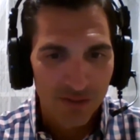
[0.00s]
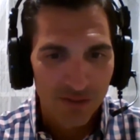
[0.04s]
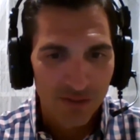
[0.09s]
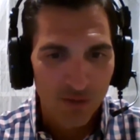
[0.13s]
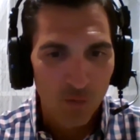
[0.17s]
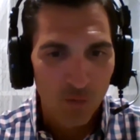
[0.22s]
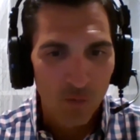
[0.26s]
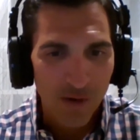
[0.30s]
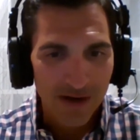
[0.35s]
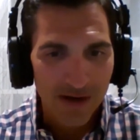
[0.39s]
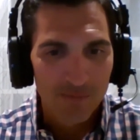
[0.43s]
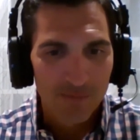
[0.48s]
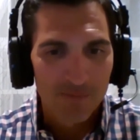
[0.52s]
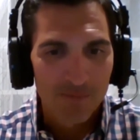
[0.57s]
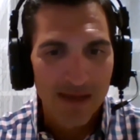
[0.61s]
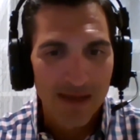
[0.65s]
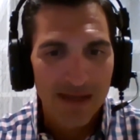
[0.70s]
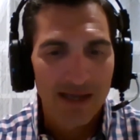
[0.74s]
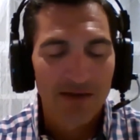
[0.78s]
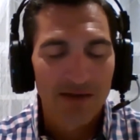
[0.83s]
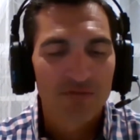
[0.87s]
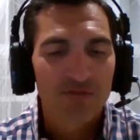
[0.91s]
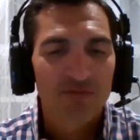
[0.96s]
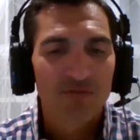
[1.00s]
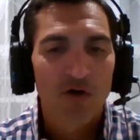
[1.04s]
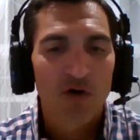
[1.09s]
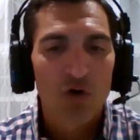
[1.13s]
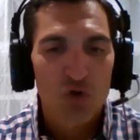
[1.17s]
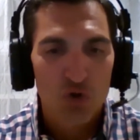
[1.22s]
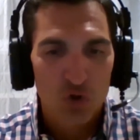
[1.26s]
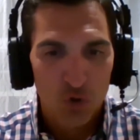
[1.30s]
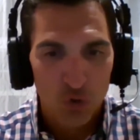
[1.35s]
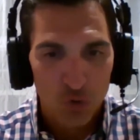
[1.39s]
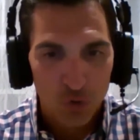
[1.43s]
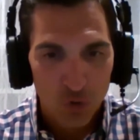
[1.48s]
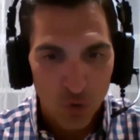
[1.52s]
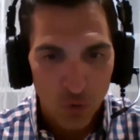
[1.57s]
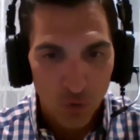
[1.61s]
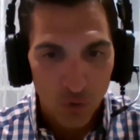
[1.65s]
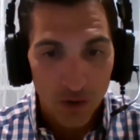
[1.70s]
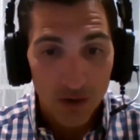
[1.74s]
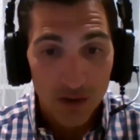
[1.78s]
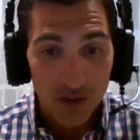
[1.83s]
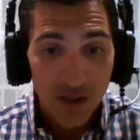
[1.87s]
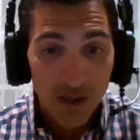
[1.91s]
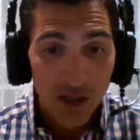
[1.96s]
the way to make a functional
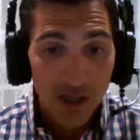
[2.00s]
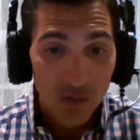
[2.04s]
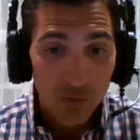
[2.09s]
core.